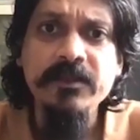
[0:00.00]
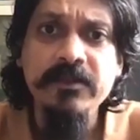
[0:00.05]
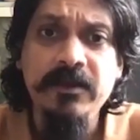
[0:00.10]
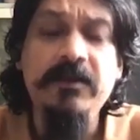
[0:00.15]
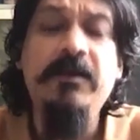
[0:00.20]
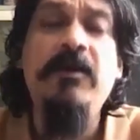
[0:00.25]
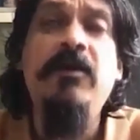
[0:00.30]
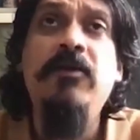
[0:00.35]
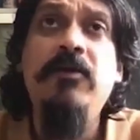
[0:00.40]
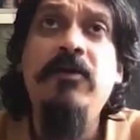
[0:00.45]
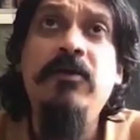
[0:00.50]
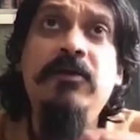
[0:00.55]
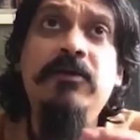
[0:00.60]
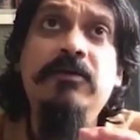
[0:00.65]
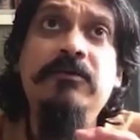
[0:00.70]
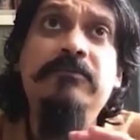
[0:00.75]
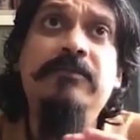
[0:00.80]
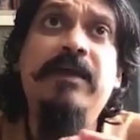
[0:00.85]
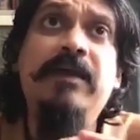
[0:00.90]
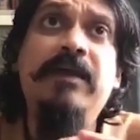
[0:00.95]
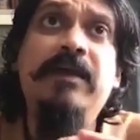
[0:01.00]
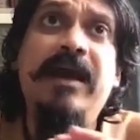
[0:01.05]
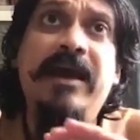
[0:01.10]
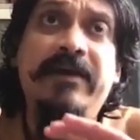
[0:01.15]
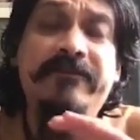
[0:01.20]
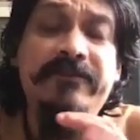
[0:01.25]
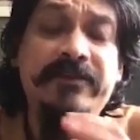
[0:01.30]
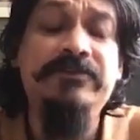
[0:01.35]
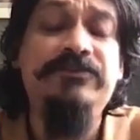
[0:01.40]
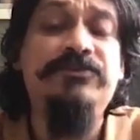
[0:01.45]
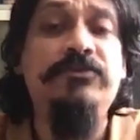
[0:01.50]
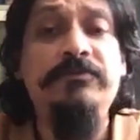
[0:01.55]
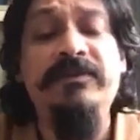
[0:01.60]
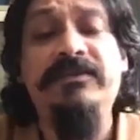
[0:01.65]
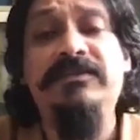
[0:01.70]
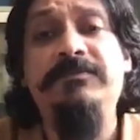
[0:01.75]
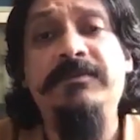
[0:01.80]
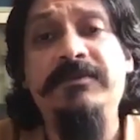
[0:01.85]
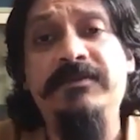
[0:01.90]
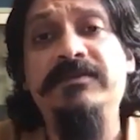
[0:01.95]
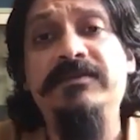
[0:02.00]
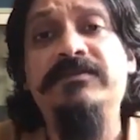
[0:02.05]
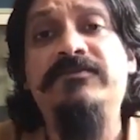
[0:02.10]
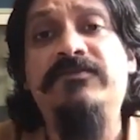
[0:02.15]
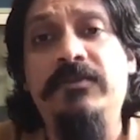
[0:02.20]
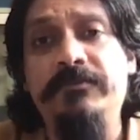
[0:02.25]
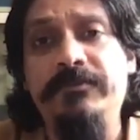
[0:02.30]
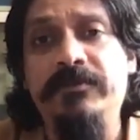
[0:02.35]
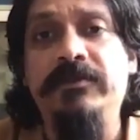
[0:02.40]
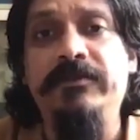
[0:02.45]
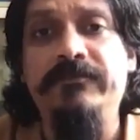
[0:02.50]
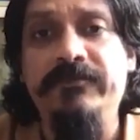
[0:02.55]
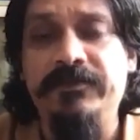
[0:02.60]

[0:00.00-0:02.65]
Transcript: or, or, having a showroom experience from your living